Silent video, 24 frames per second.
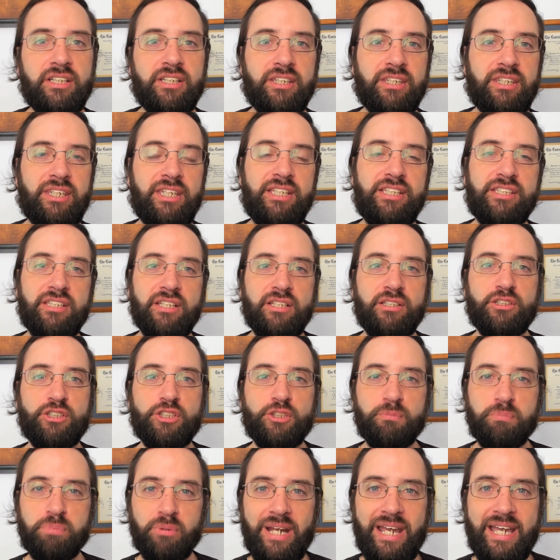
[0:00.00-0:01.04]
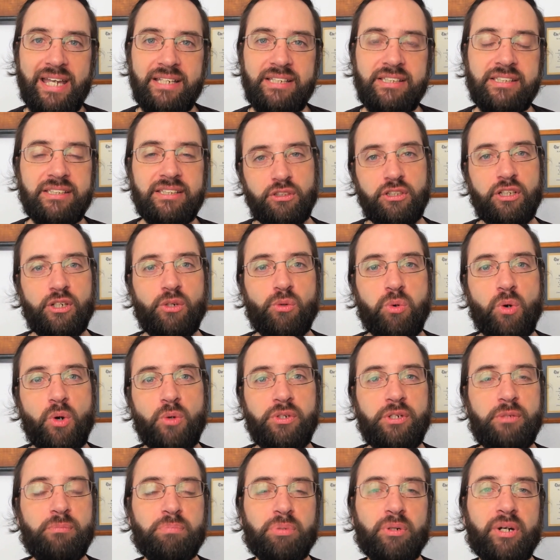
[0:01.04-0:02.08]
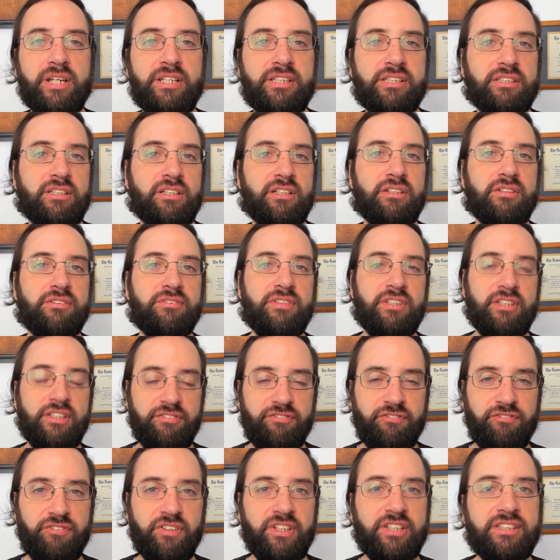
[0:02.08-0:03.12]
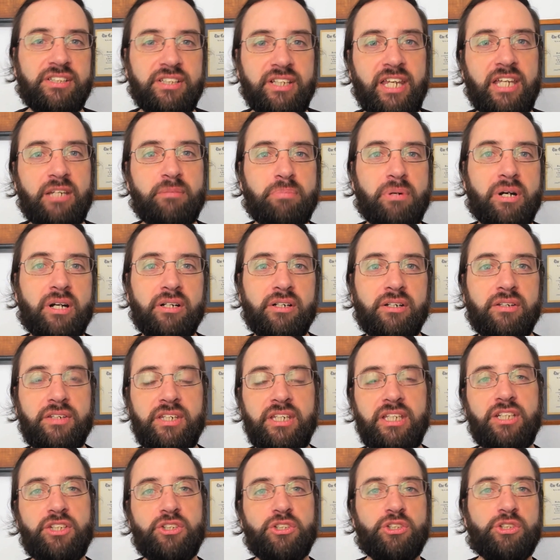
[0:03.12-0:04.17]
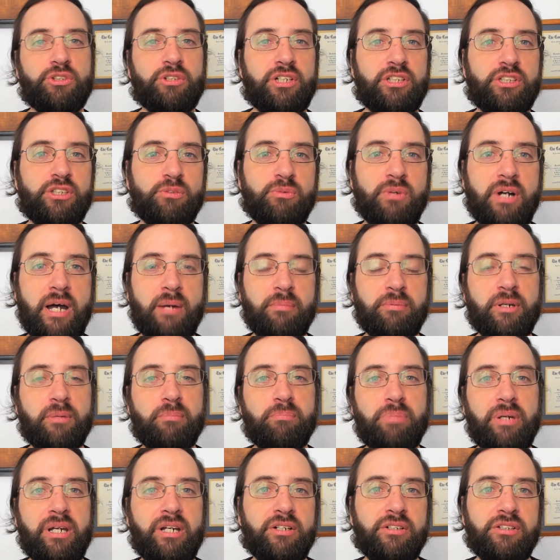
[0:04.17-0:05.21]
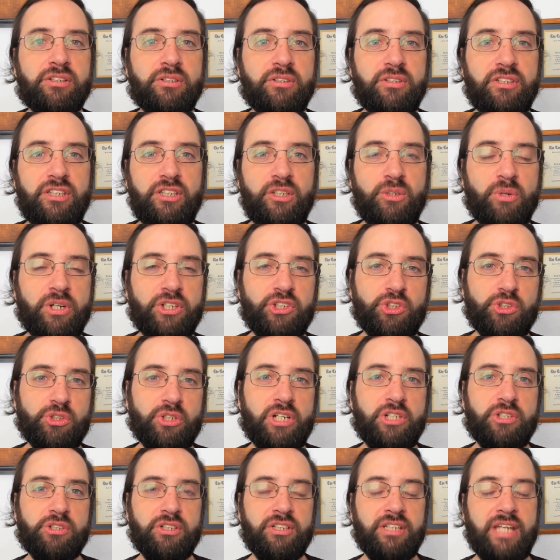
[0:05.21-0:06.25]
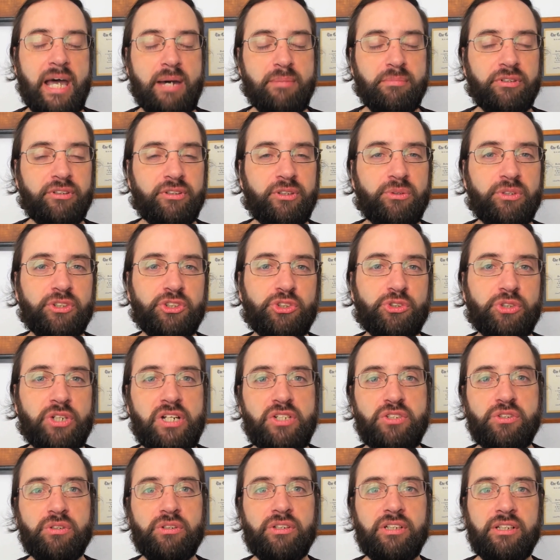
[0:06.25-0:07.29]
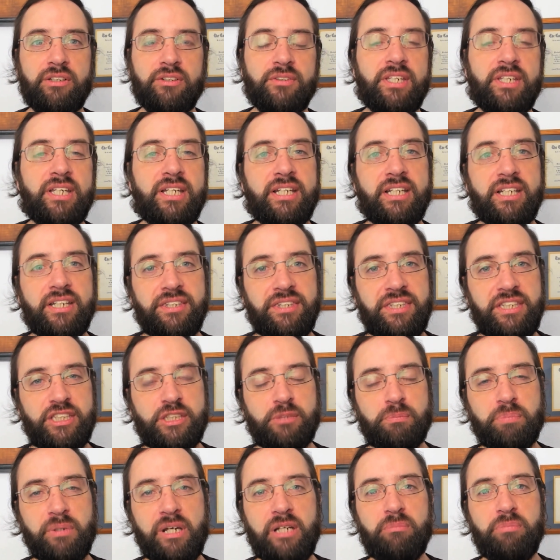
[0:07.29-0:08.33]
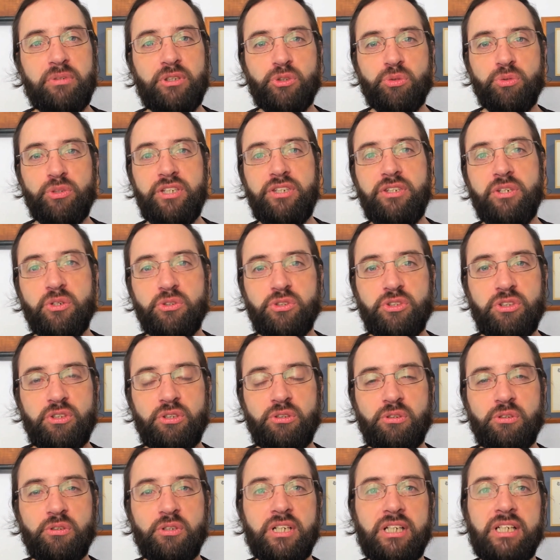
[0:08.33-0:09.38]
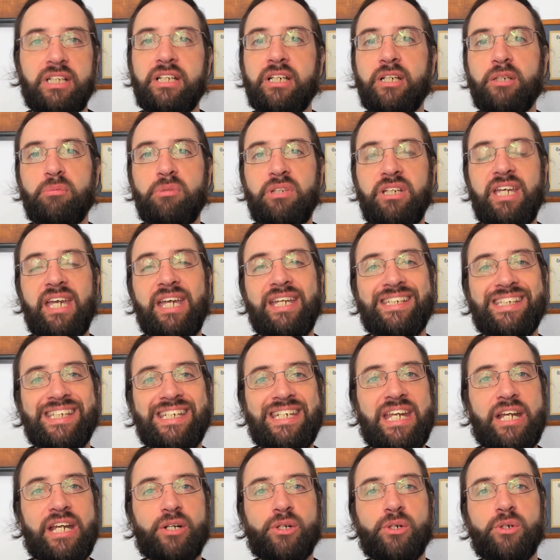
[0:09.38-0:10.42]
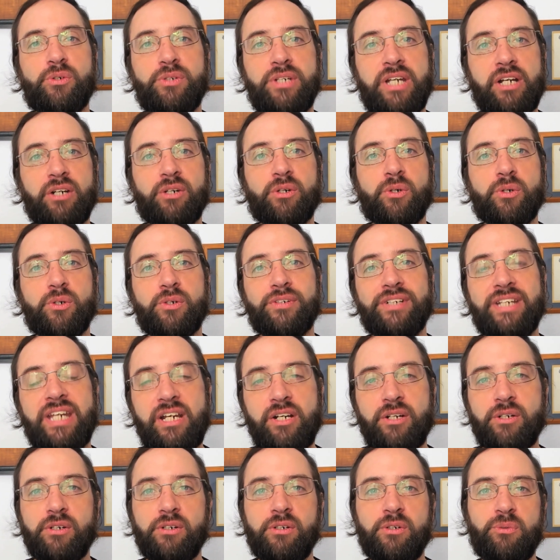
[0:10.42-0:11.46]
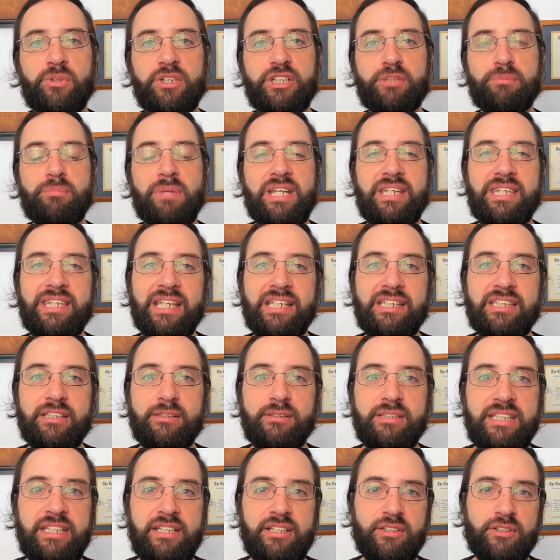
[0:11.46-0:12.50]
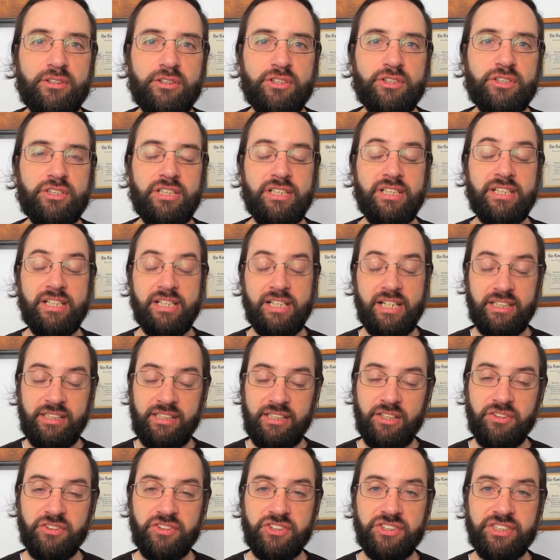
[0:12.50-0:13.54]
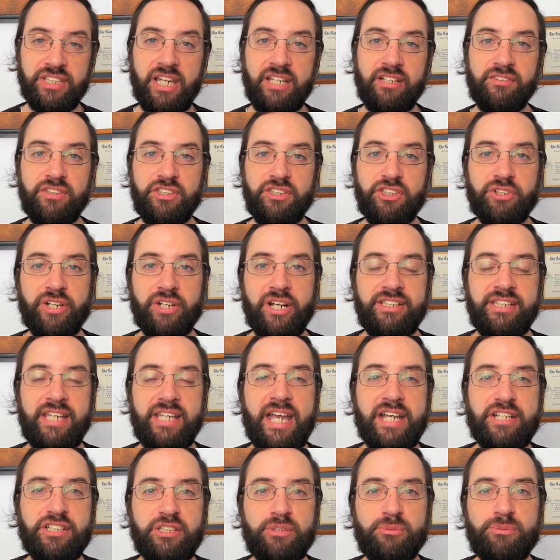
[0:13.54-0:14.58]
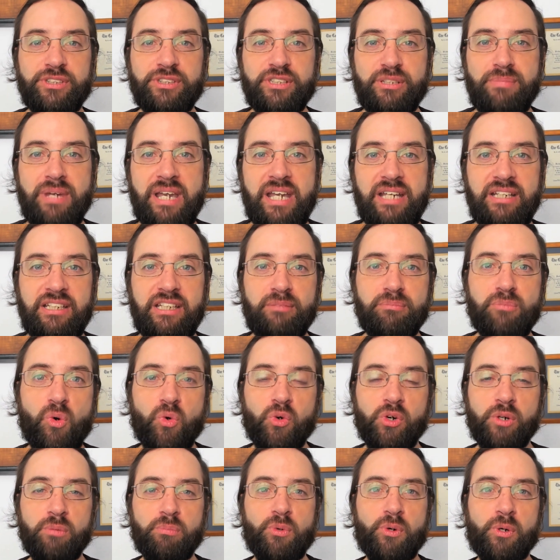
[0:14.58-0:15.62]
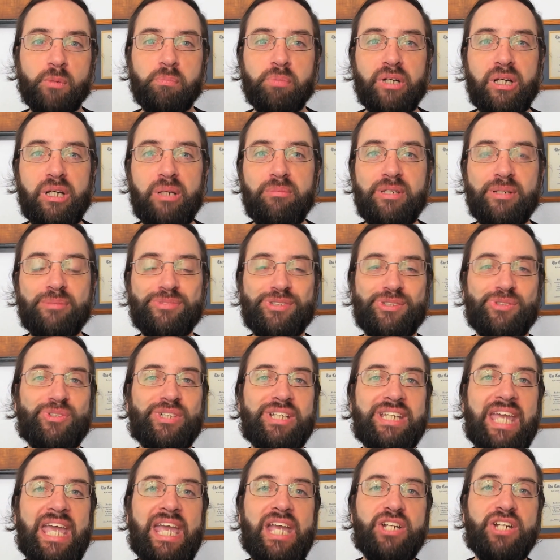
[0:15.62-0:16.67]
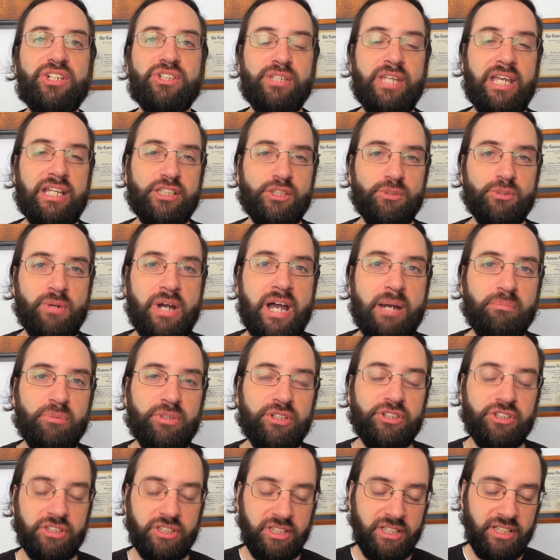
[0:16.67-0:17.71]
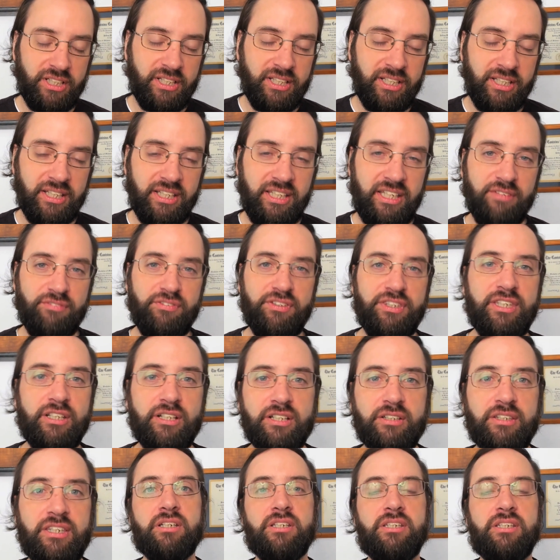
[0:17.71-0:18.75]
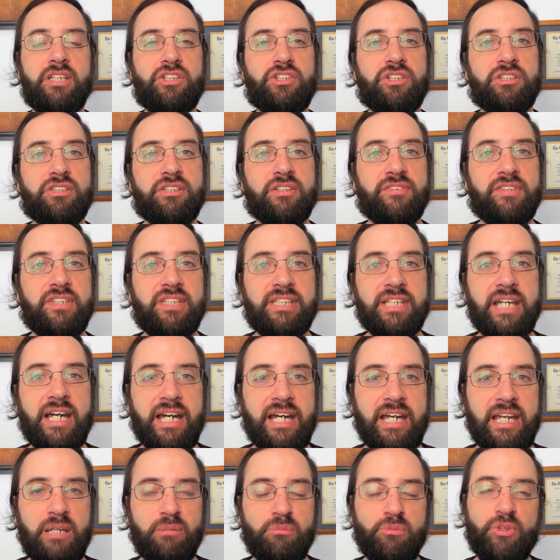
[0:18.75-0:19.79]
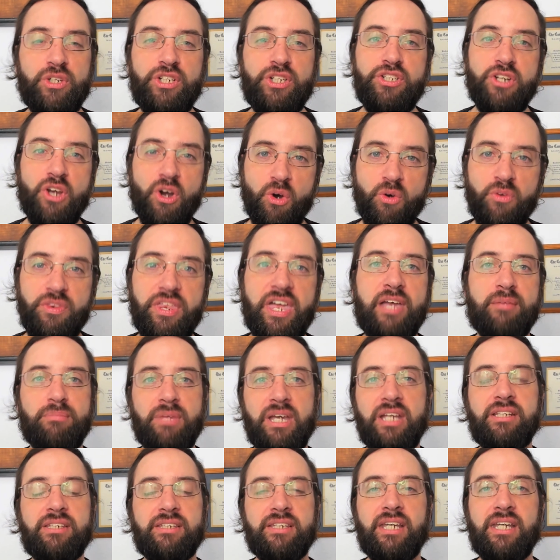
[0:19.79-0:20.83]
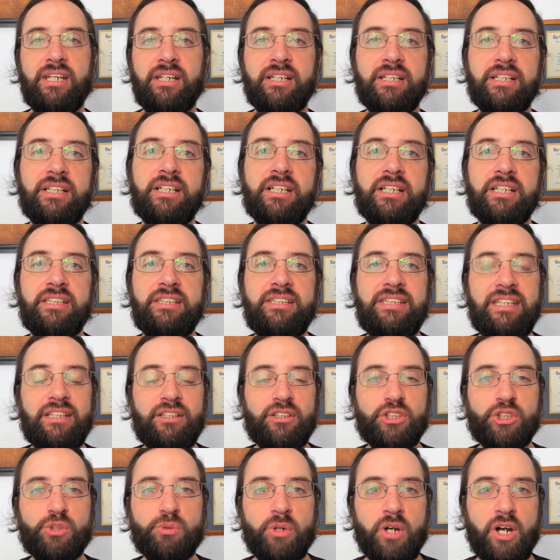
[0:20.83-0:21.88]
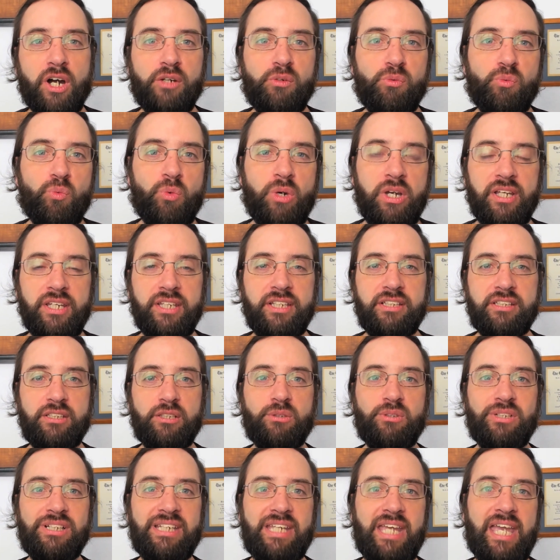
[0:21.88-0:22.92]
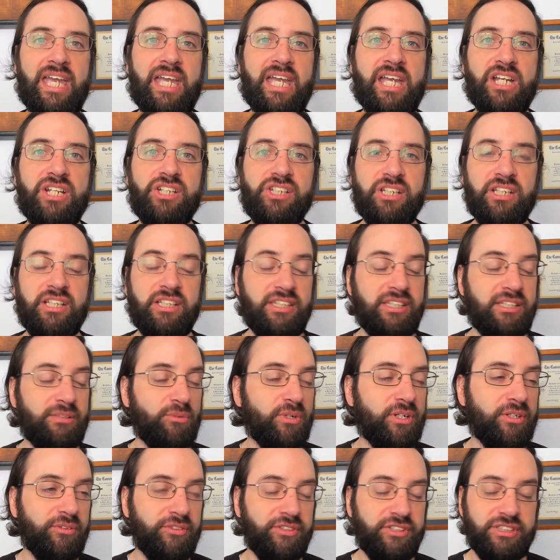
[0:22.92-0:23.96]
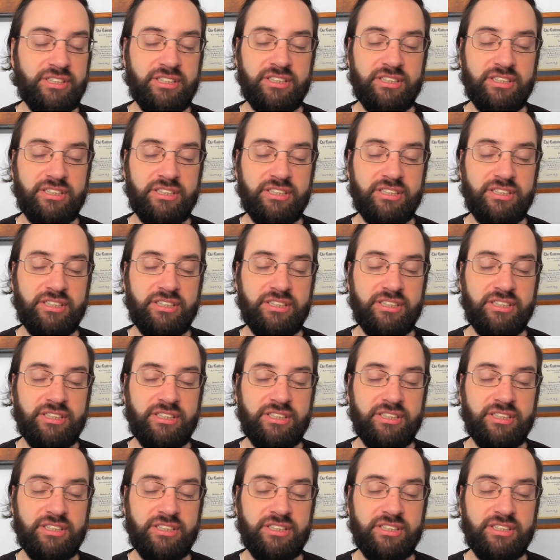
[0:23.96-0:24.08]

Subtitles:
these spreads, the quoted price of the fixed leg part of the interest rate swap compared to the US Treasury, nominal US Treasury yield, the spread between those two began to narrow, which meant that the dealers on the other side of these transactions were demanding more and more premiums to engage in that swap, which given the conditions of the time, we know that meant that dealers were unwilling to engage in what was